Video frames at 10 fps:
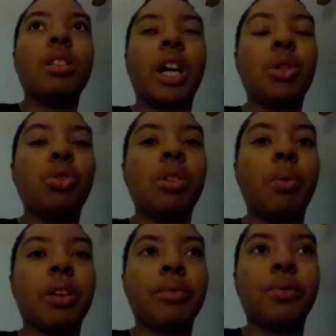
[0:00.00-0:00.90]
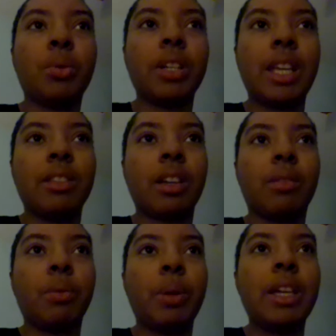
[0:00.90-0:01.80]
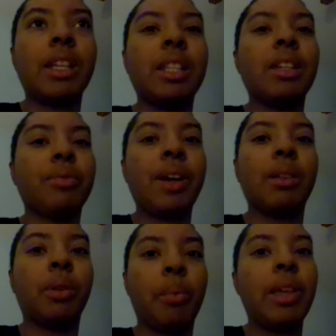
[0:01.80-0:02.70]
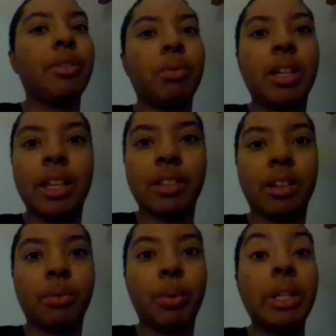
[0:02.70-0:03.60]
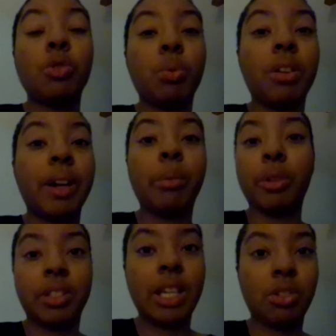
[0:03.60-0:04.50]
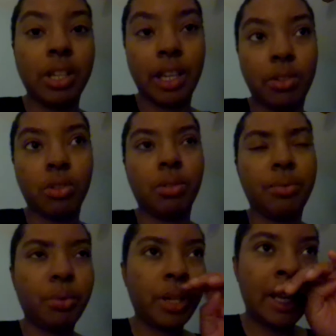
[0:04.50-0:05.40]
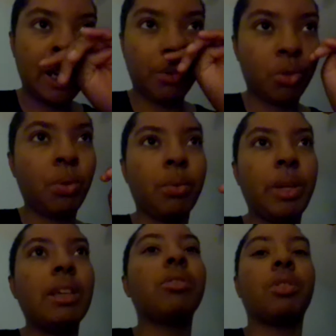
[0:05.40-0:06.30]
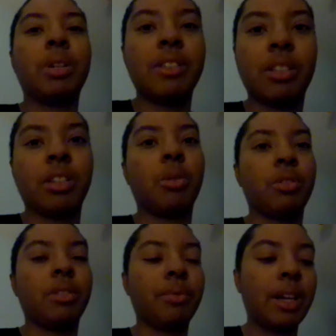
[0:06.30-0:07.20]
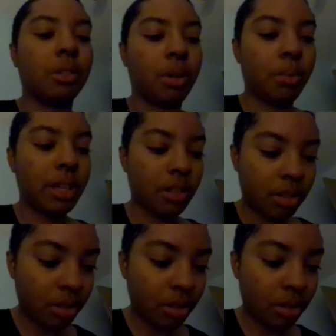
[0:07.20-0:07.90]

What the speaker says: I usually work 4 days out of a week, and then the following week, 3 days out of a week, 12 hours each day. So 48 hours one week, 36 hours the following week.